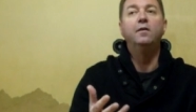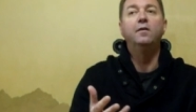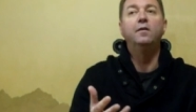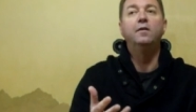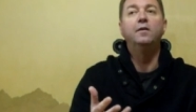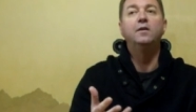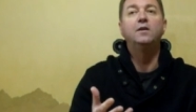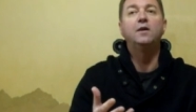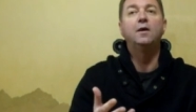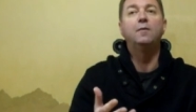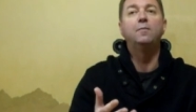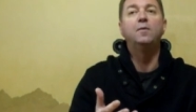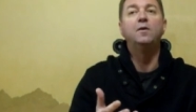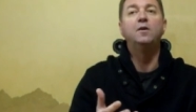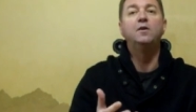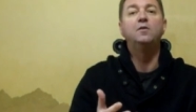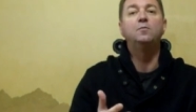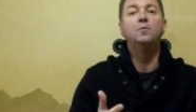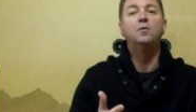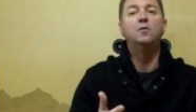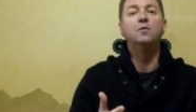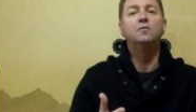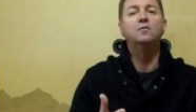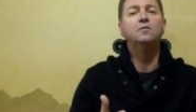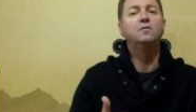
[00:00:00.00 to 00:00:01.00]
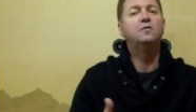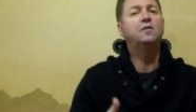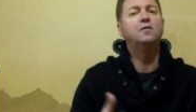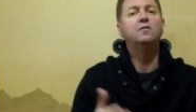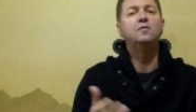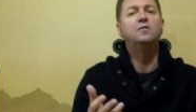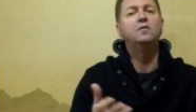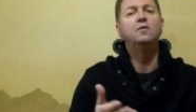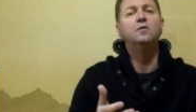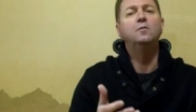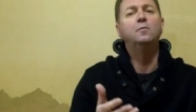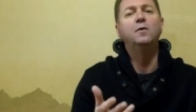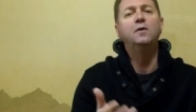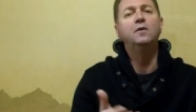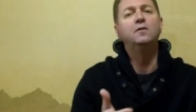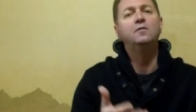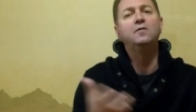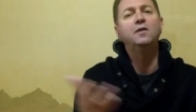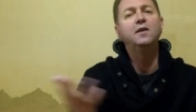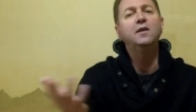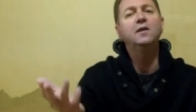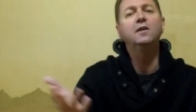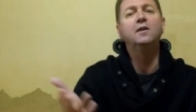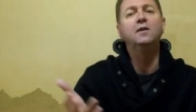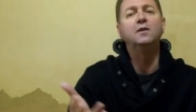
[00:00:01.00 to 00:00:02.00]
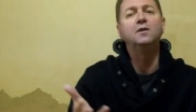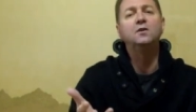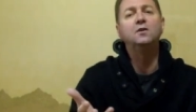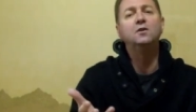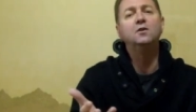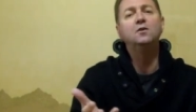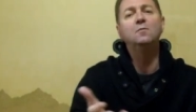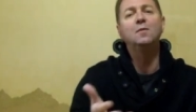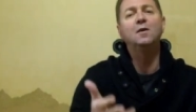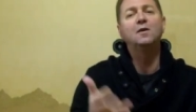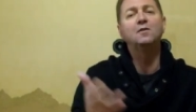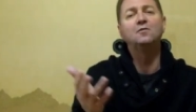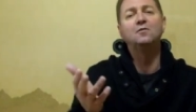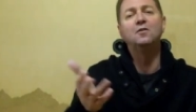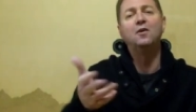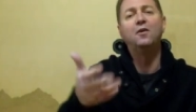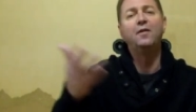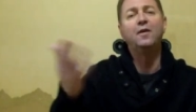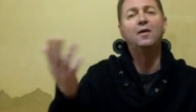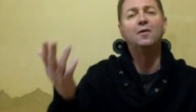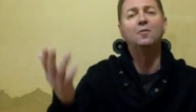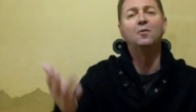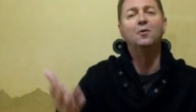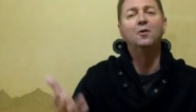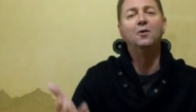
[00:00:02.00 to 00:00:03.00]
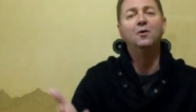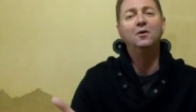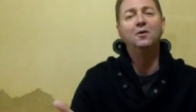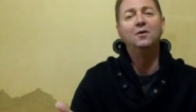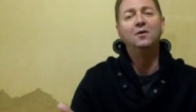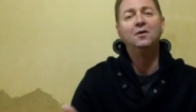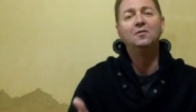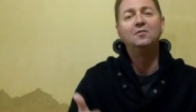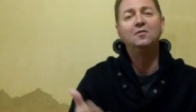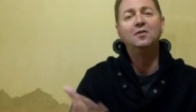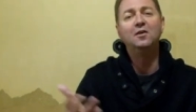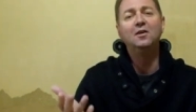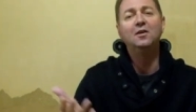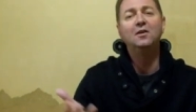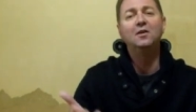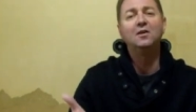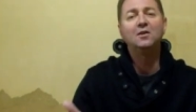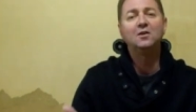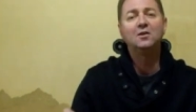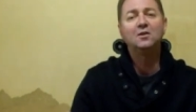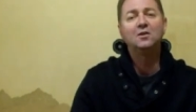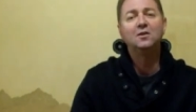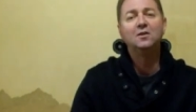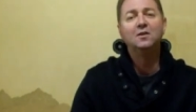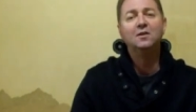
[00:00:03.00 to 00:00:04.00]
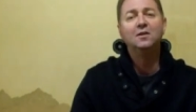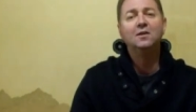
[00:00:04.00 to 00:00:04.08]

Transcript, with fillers: the Japanese person says to you, but it's English, you must know that word, it's English.